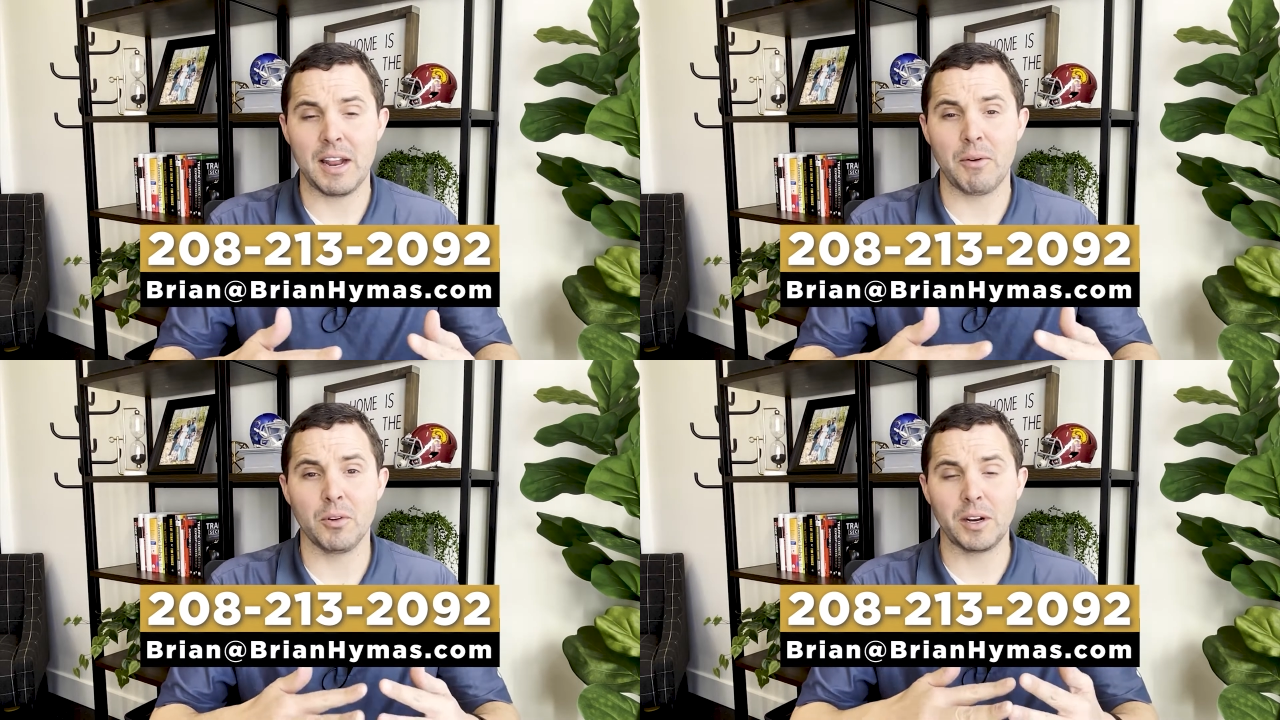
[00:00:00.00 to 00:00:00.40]

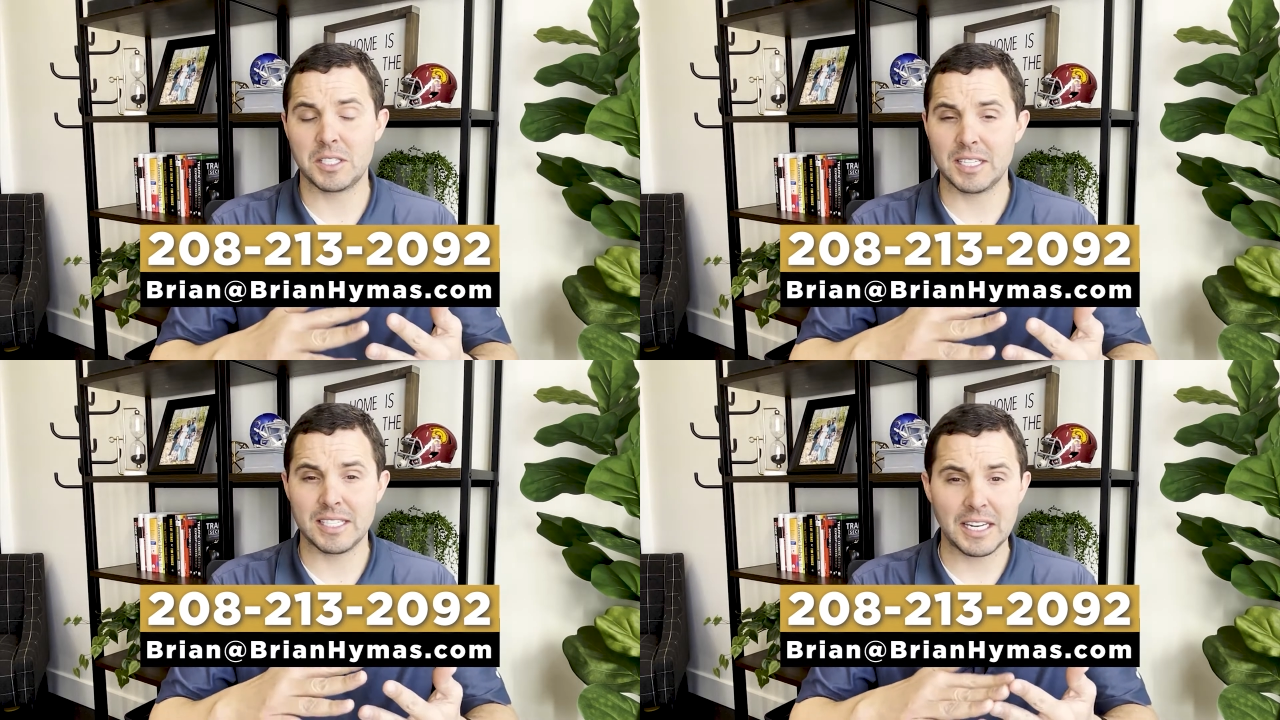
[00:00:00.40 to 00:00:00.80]
and what
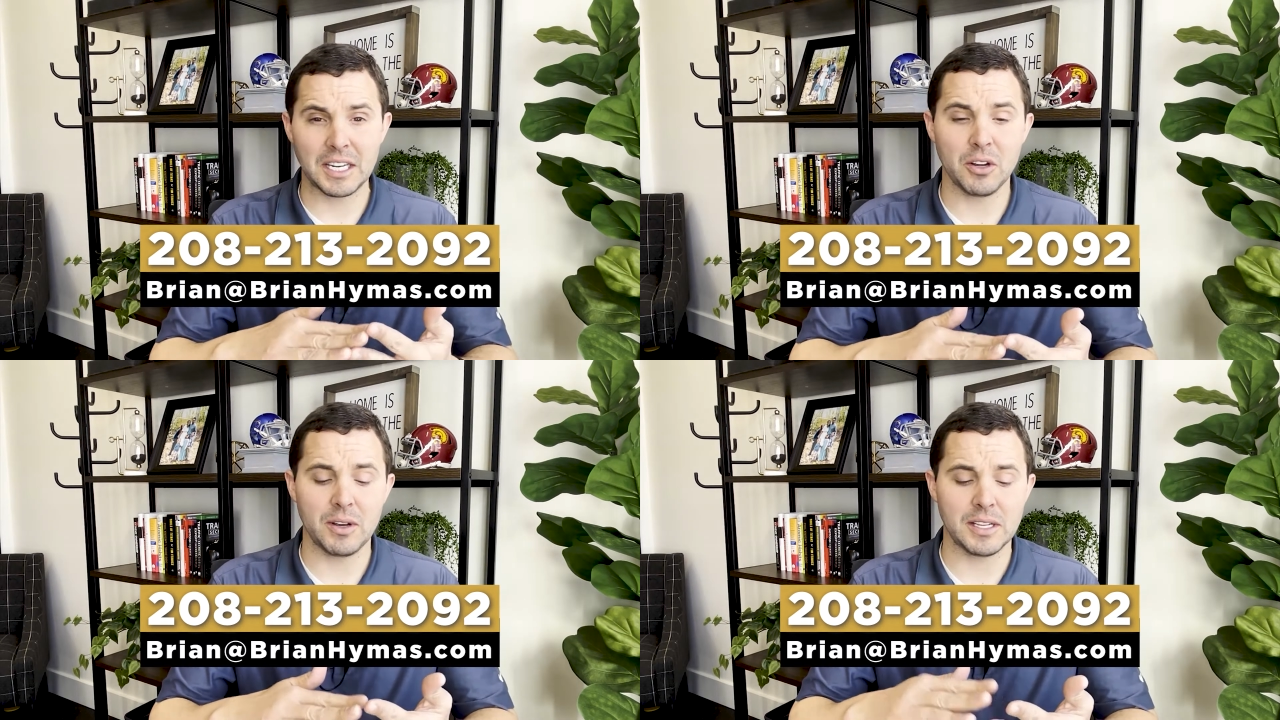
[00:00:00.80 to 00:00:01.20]
it's designed
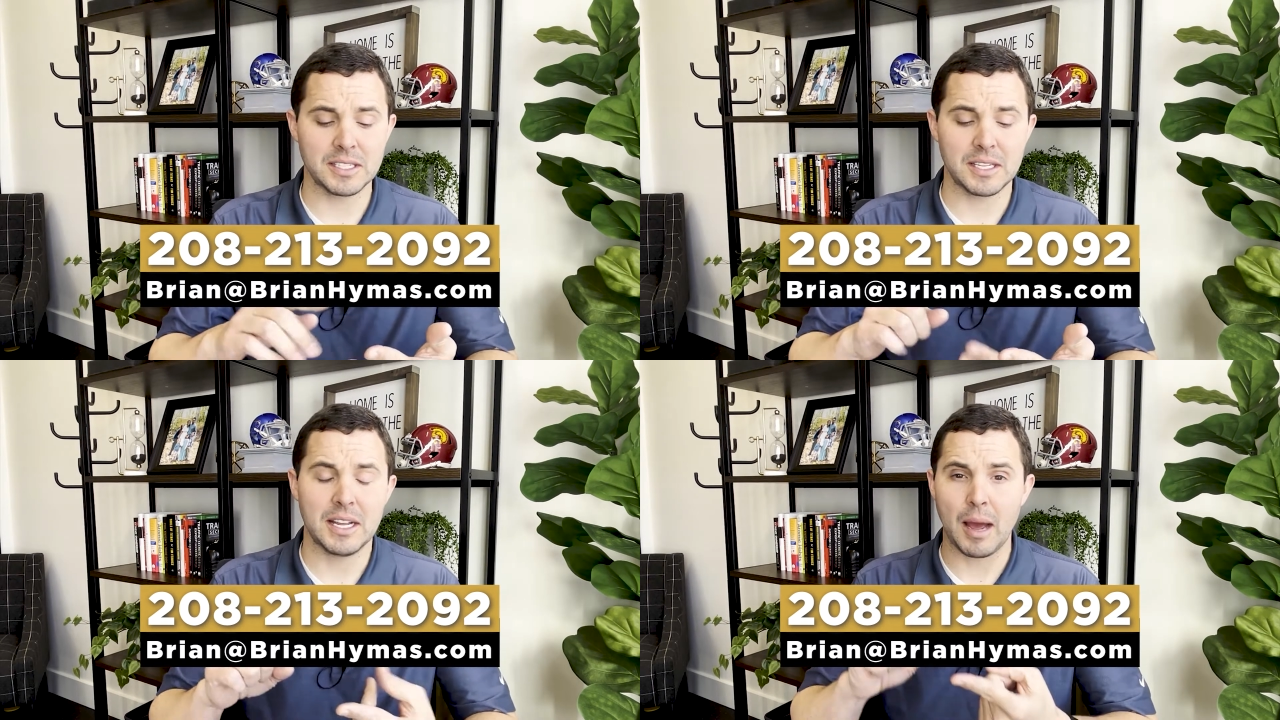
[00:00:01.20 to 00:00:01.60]
to do
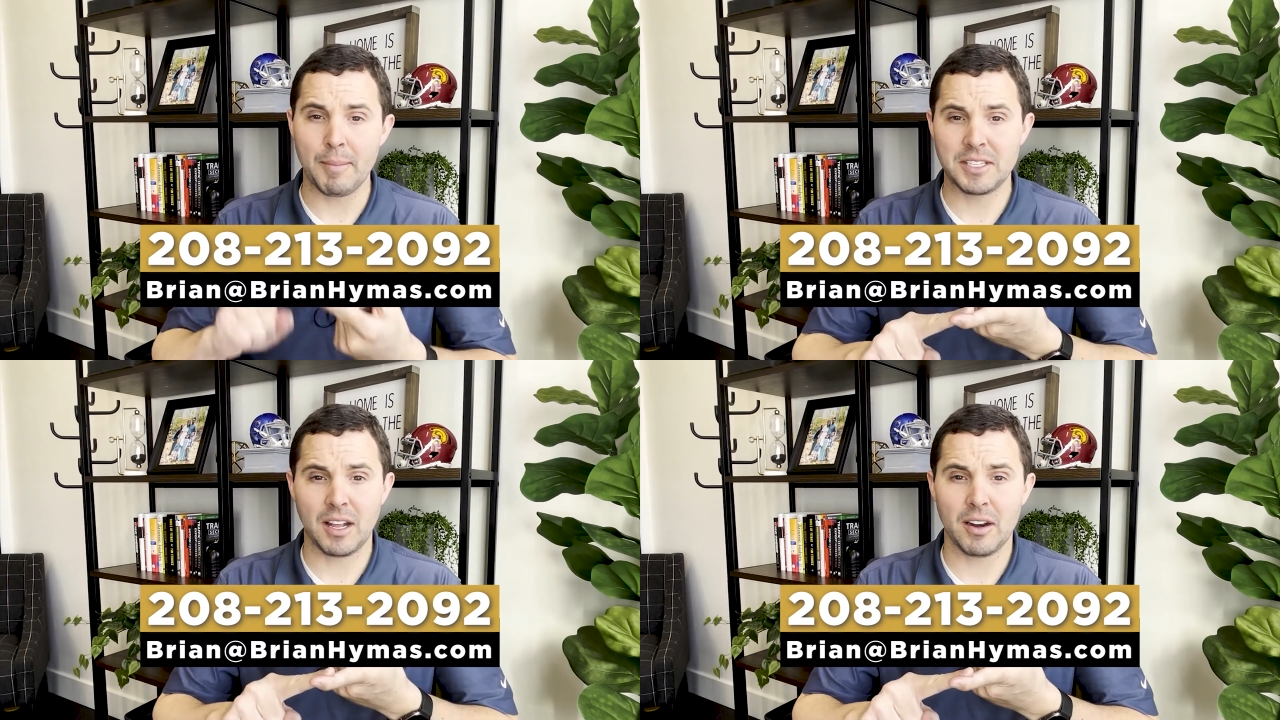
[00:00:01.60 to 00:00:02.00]
is not
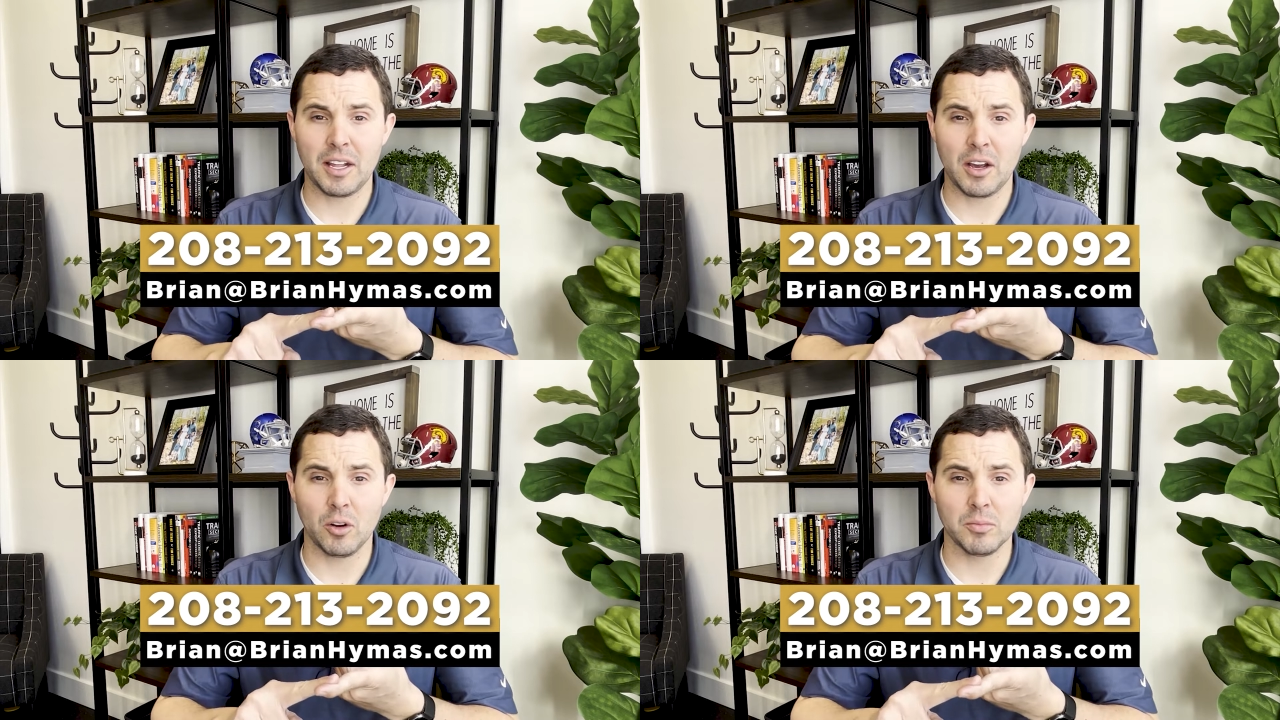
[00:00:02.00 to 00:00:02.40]
miss out on
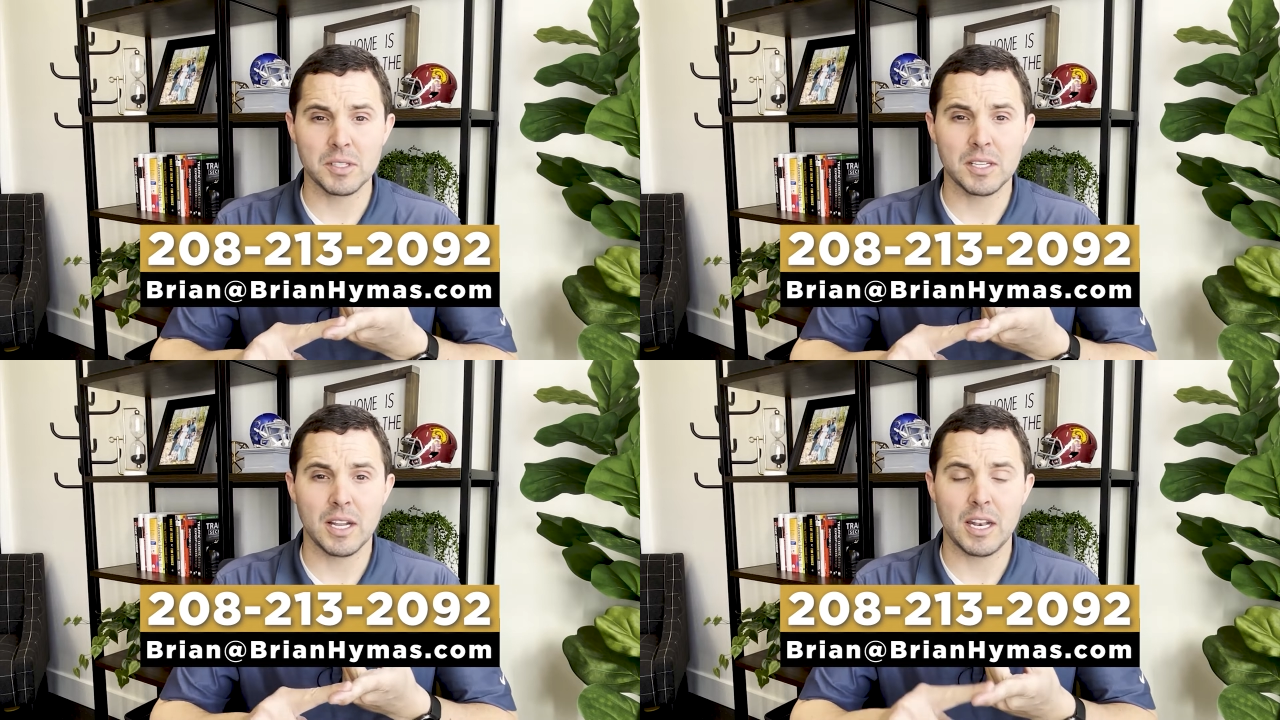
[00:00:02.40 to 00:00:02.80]
any homes,